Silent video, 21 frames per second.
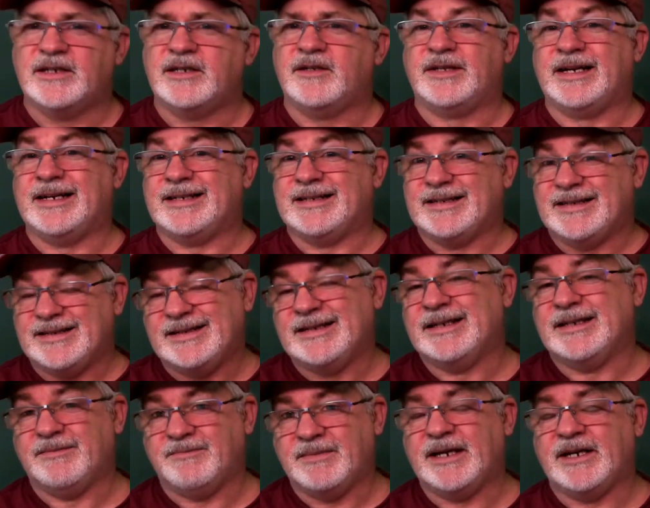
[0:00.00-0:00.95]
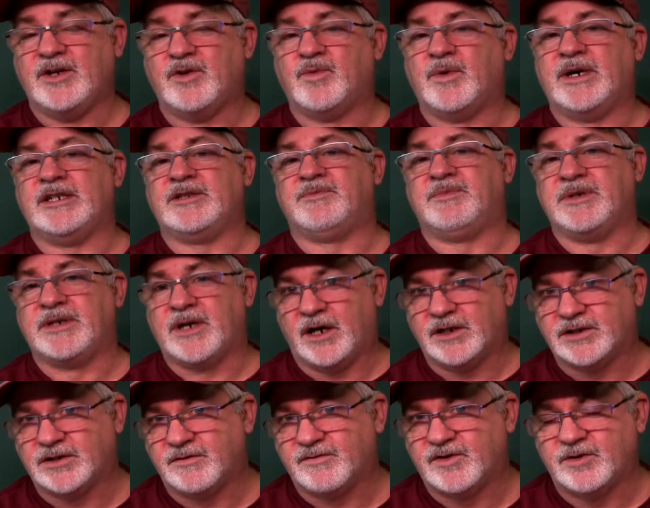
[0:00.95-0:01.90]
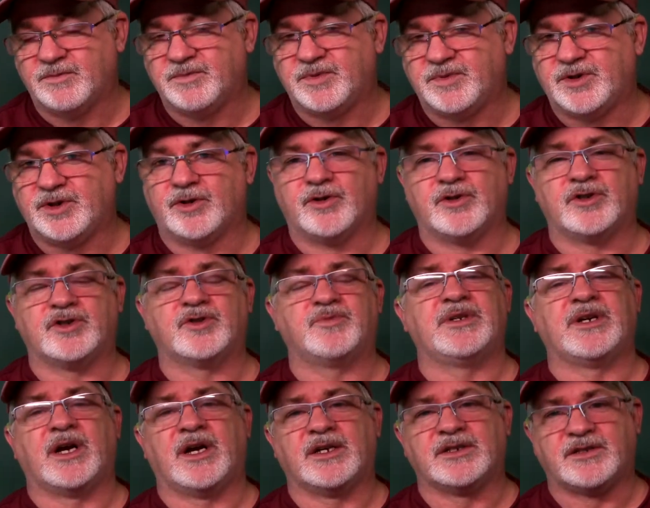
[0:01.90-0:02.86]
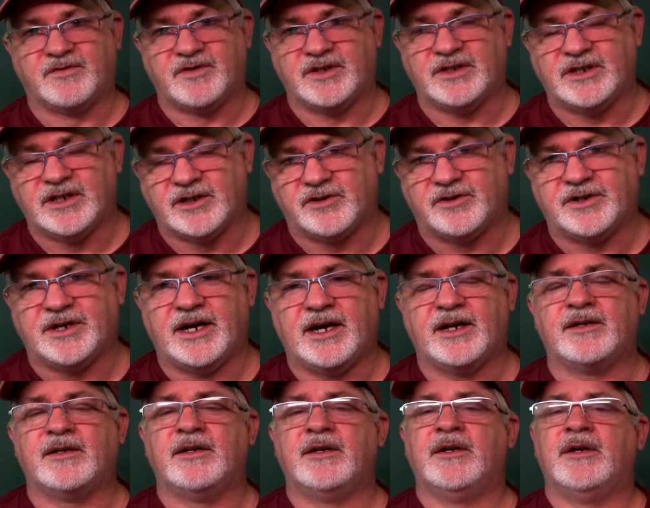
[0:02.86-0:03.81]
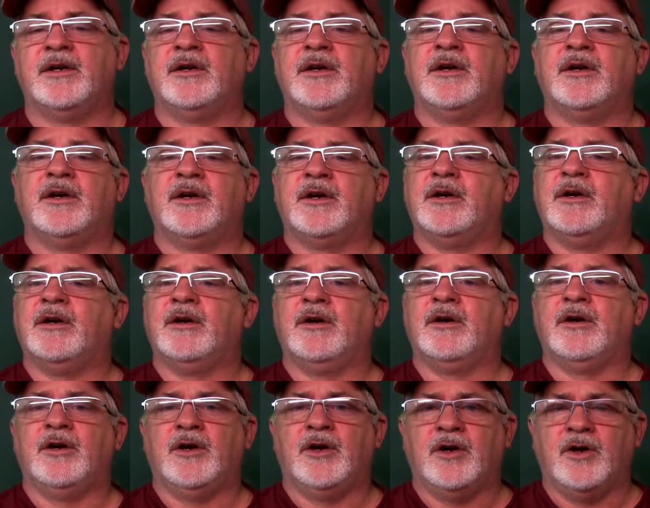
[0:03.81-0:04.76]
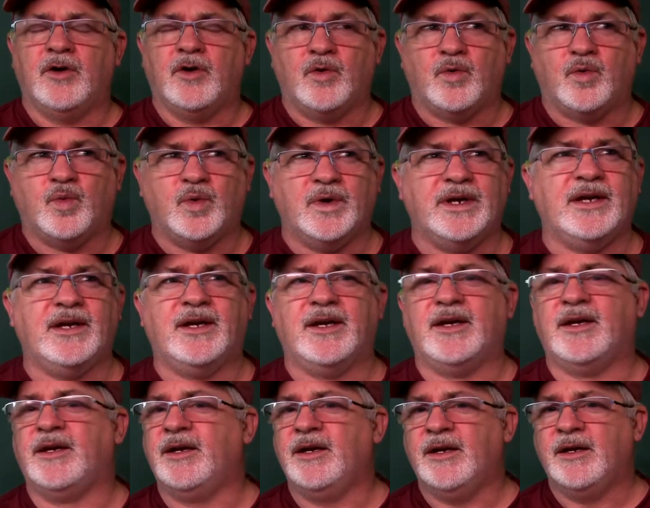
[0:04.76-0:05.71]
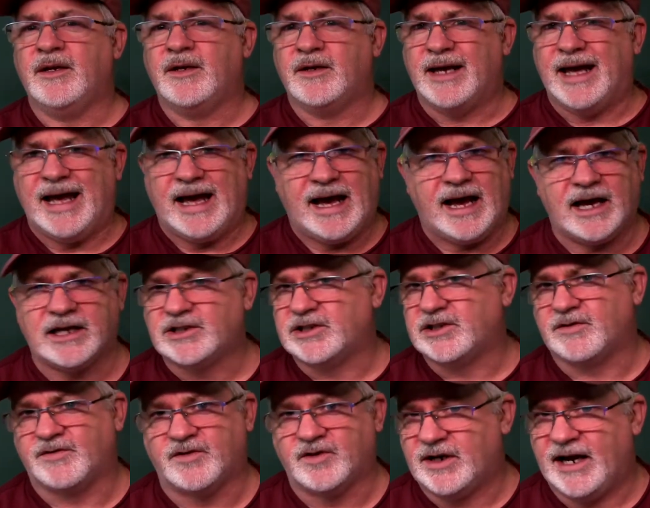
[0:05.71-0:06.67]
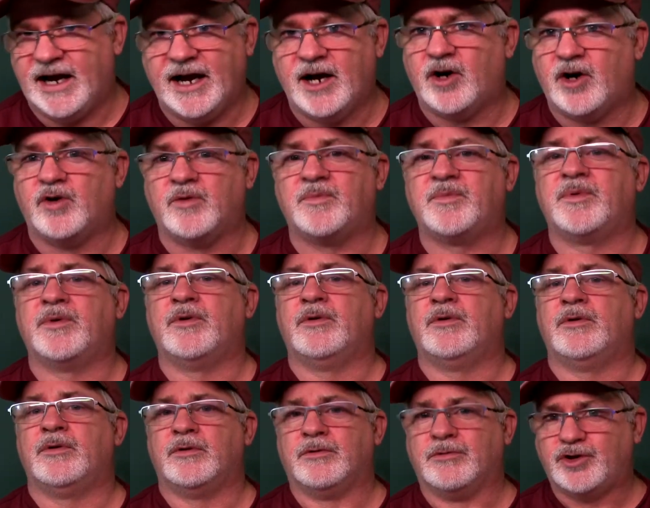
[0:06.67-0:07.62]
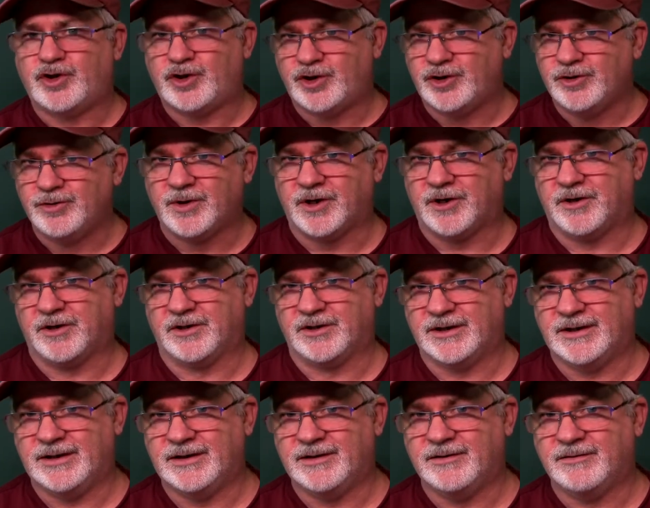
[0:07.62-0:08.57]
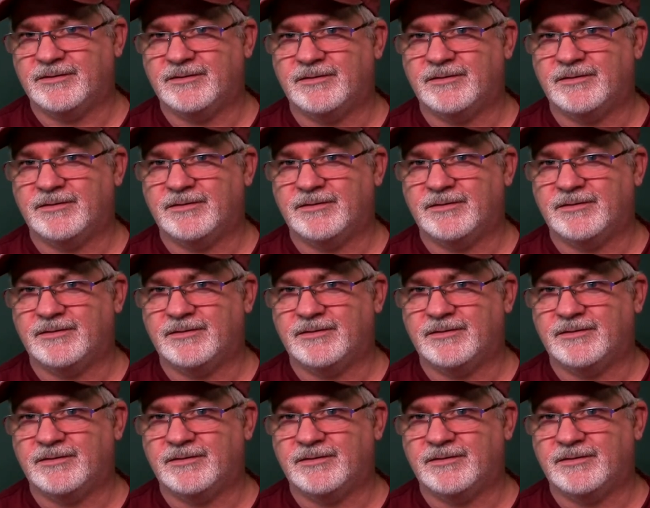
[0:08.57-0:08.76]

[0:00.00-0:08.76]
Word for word: that in many ways, because of computers, because of the internet, we ask for help too early.